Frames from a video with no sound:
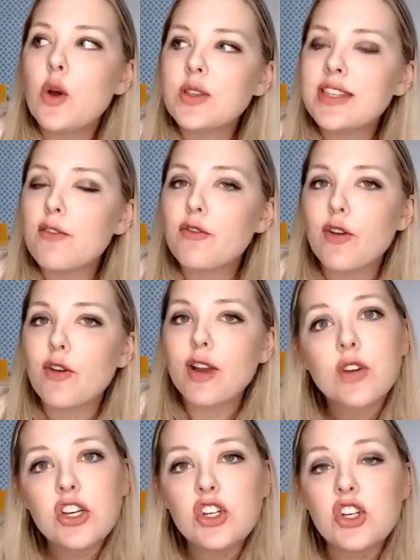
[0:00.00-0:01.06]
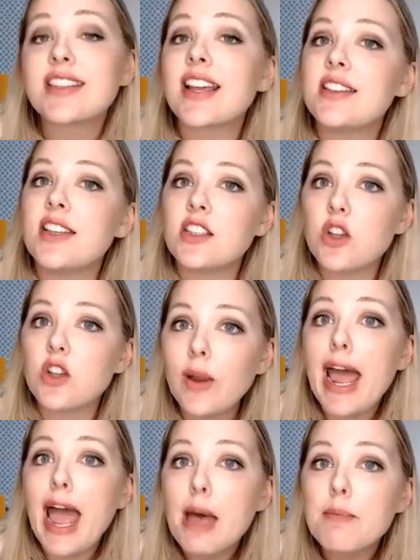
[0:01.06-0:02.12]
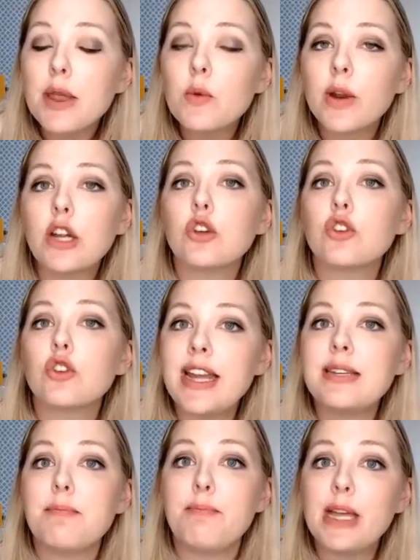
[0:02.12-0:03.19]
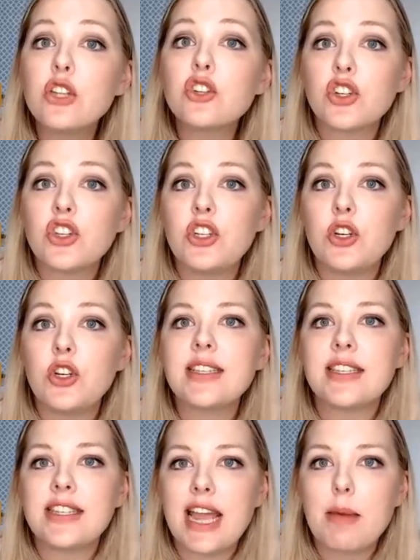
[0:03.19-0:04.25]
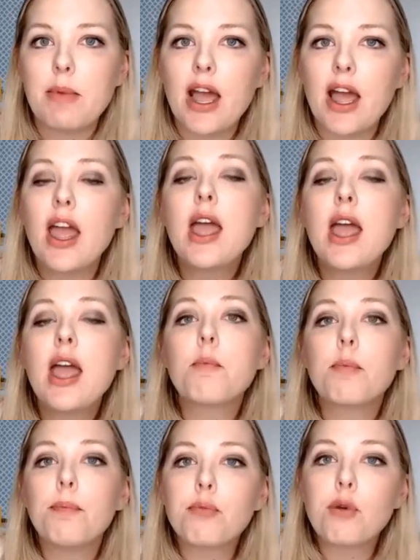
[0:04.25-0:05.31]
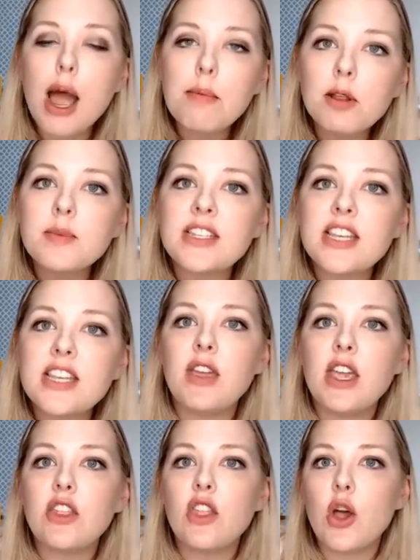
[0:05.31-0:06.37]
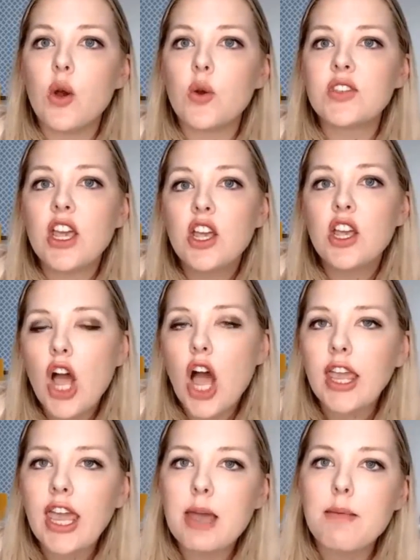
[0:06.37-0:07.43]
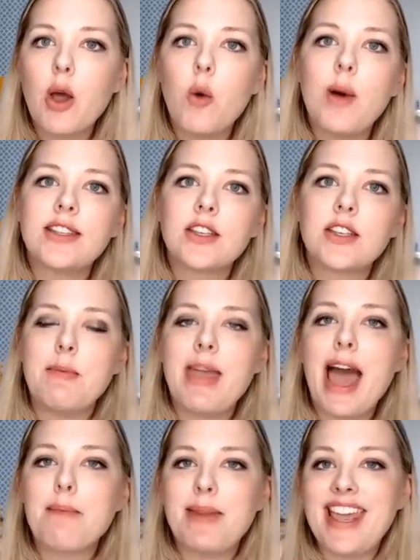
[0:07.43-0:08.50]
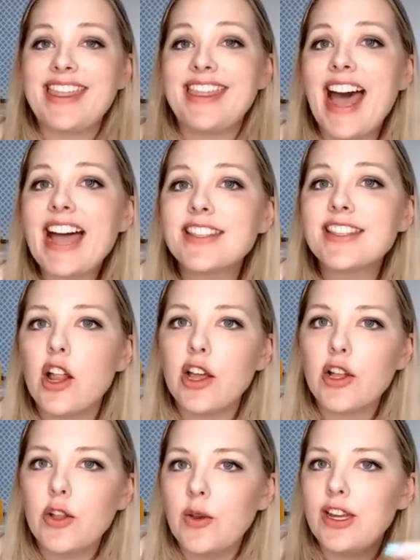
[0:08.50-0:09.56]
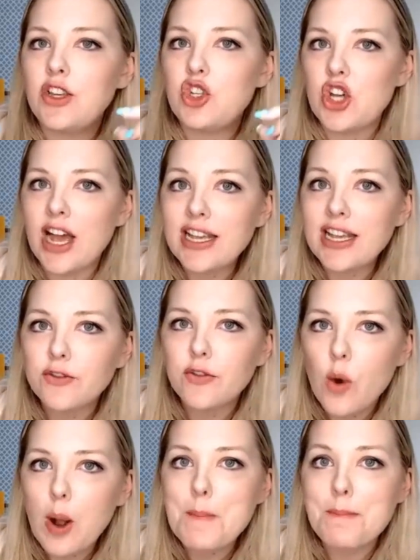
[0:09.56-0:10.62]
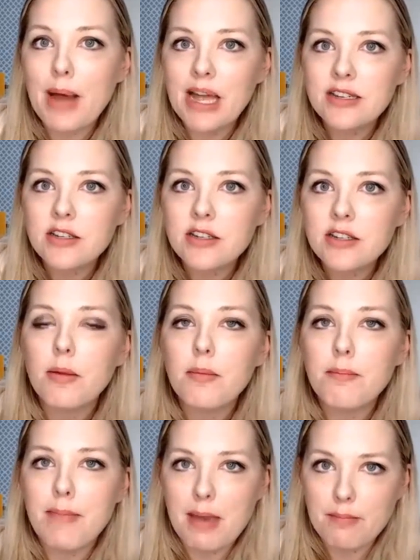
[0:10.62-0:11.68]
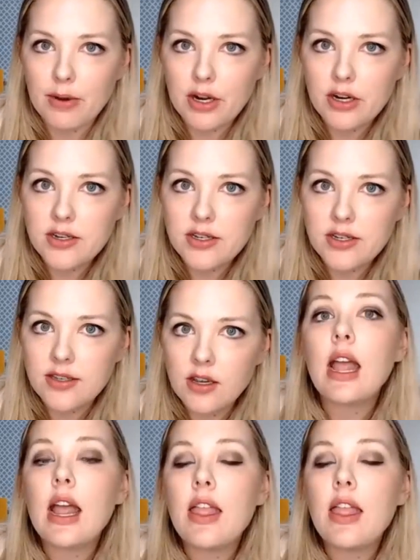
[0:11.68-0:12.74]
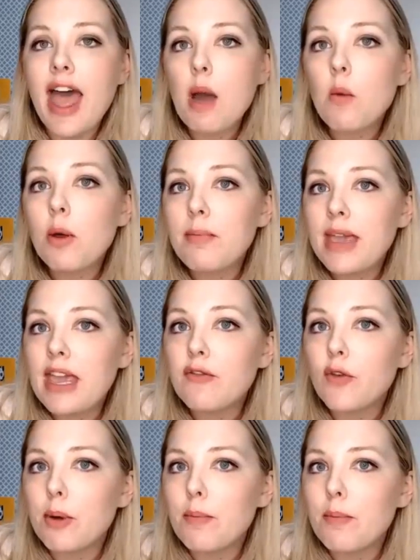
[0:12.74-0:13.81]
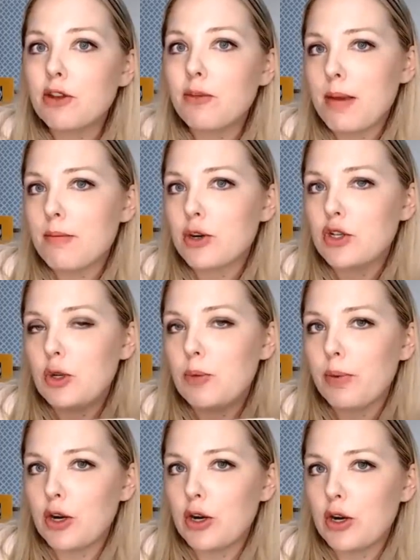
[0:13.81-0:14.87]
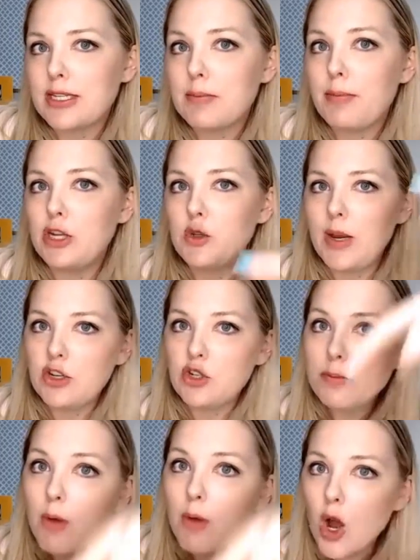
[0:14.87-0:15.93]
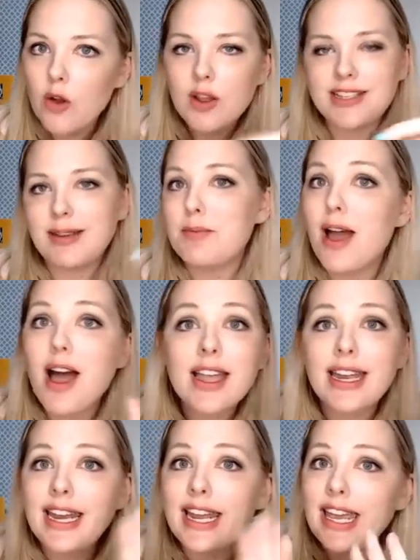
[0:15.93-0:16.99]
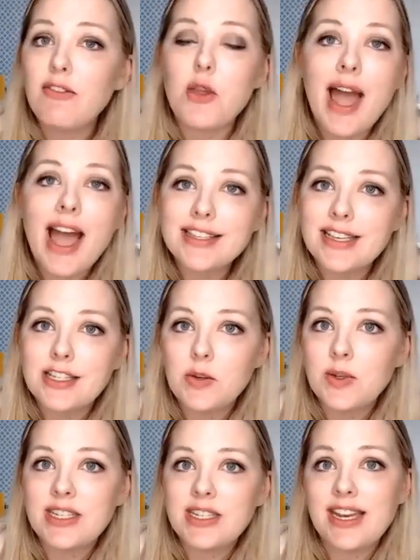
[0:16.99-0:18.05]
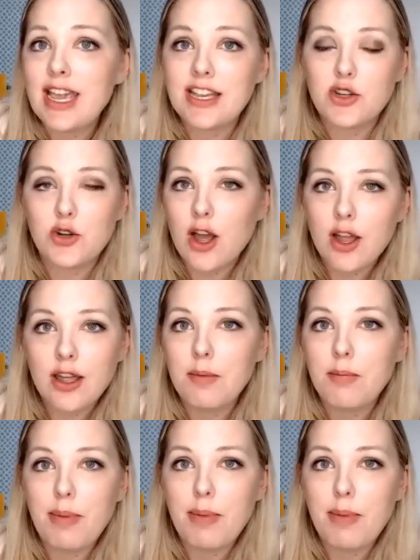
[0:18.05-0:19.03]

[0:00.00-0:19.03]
those frustrations, because it's going to happen where you're trying to build your students' stamina, problem solving those, talking about what's going to be happening. That's all included just for bundle members. And that will be for bundle members who purchase between tomorrow, because I'm not going to give you access to it today because you're not going to